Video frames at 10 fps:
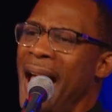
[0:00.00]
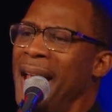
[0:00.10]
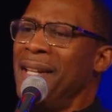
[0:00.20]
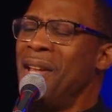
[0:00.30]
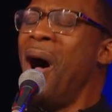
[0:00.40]

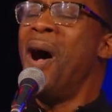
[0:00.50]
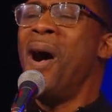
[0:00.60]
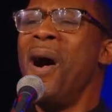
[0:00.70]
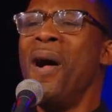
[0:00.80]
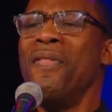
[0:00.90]
and
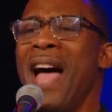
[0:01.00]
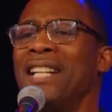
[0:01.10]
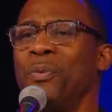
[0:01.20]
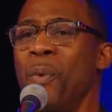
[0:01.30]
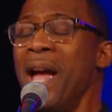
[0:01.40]
all
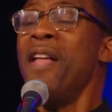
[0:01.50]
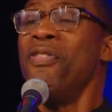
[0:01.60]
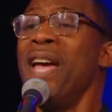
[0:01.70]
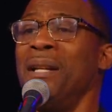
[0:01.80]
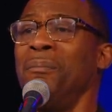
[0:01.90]
that's
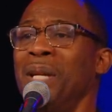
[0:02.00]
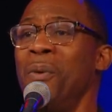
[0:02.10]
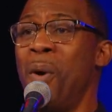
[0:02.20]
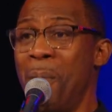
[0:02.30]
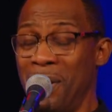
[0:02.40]
within
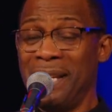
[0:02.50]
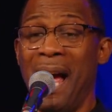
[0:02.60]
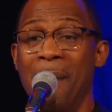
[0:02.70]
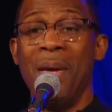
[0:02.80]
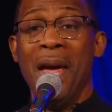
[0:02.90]
me. One more
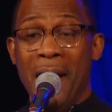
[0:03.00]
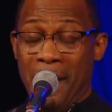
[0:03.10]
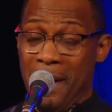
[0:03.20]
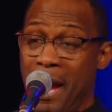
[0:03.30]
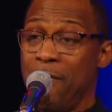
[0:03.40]
time.
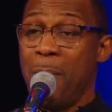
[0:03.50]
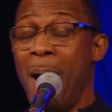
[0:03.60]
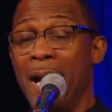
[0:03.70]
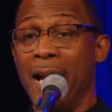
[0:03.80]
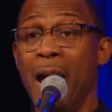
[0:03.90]

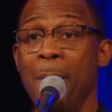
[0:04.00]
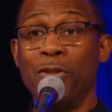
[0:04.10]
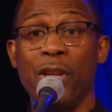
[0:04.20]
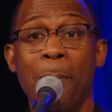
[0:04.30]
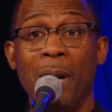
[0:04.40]
Everybody help me say,